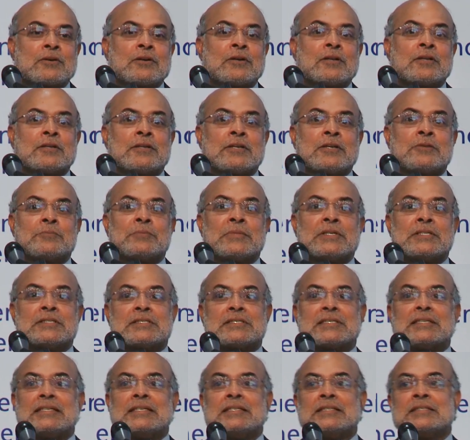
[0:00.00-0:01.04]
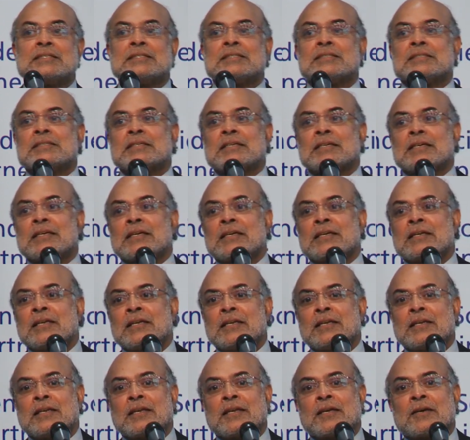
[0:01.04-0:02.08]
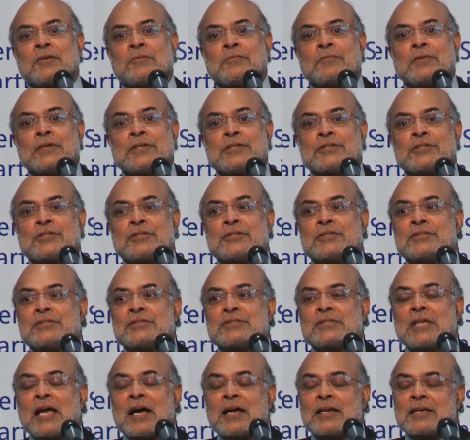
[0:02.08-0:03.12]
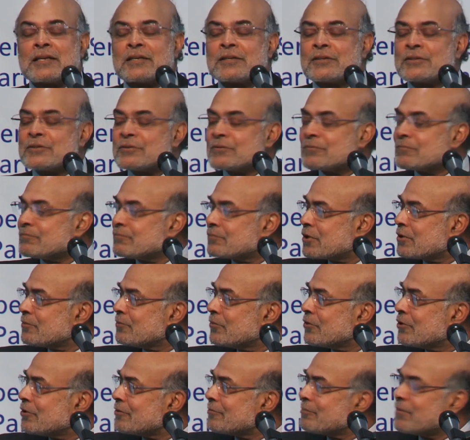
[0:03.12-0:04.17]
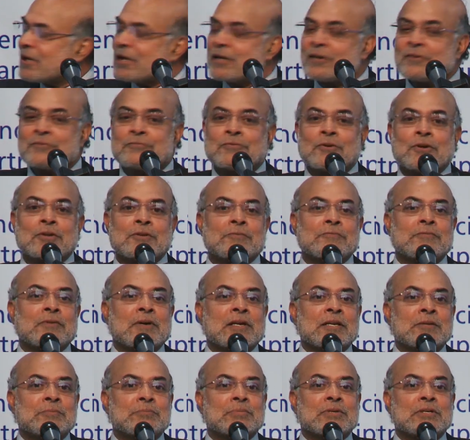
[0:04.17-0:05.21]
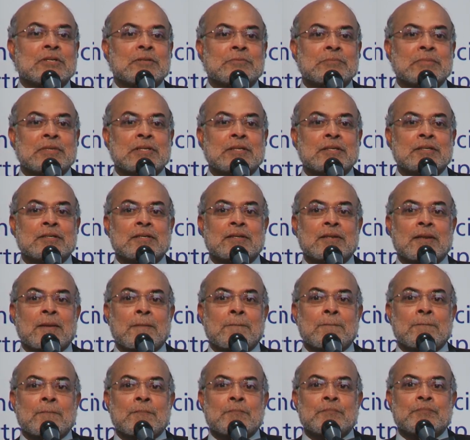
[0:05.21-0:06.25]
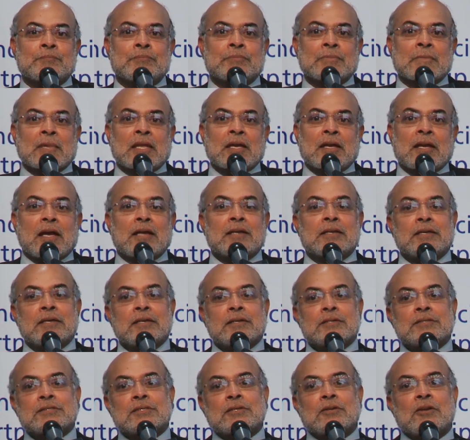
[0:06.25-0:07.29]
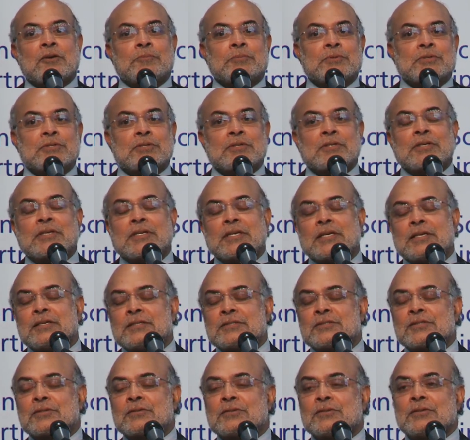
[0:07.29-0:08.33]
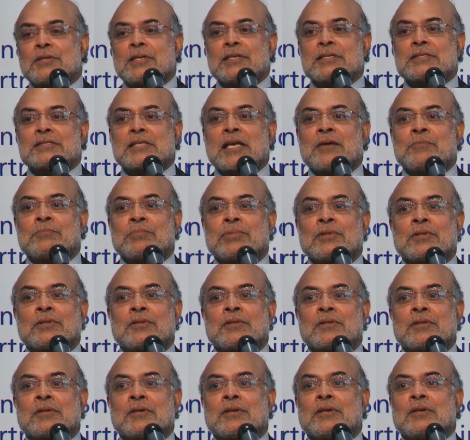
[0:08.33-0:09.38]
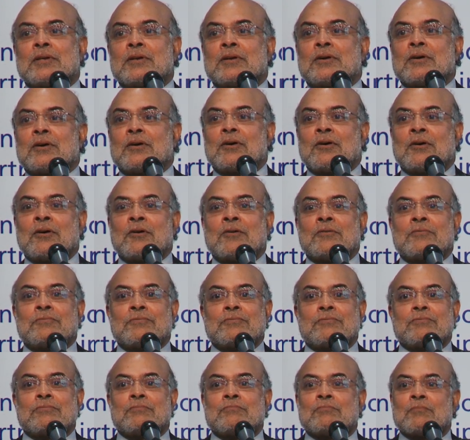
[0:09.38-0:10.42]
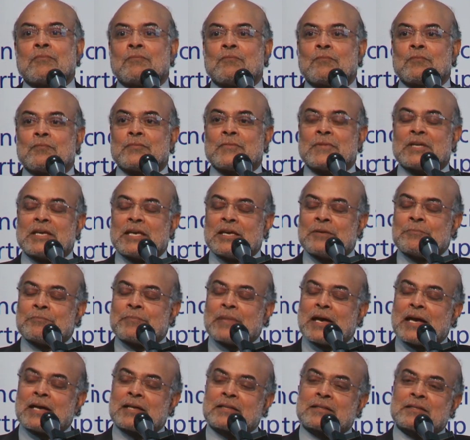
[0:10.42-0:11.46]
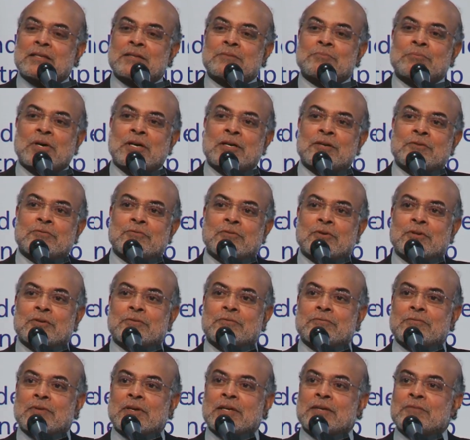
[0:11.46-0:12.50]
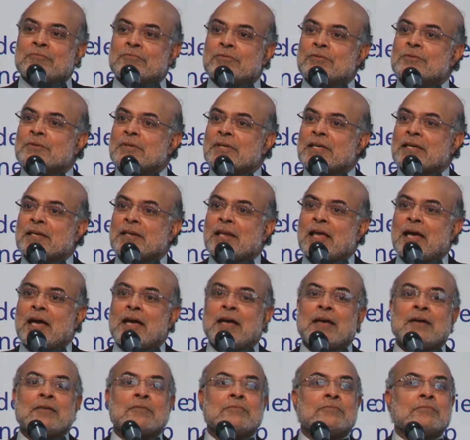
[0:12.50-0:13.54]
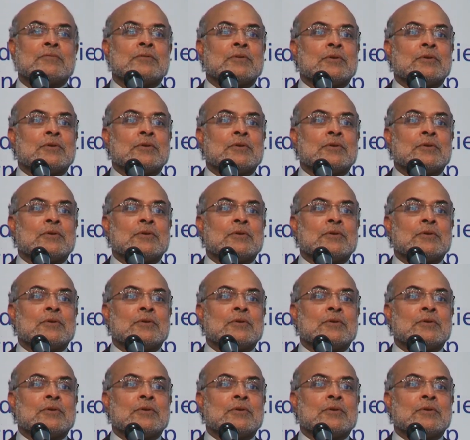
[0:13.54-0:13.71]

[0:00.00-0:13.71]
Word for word: called Nirmal Seeds in India, which is starting to promote biofortified pearl millet. And here's an opportunity, here's a good example of the impact that biofortified food can have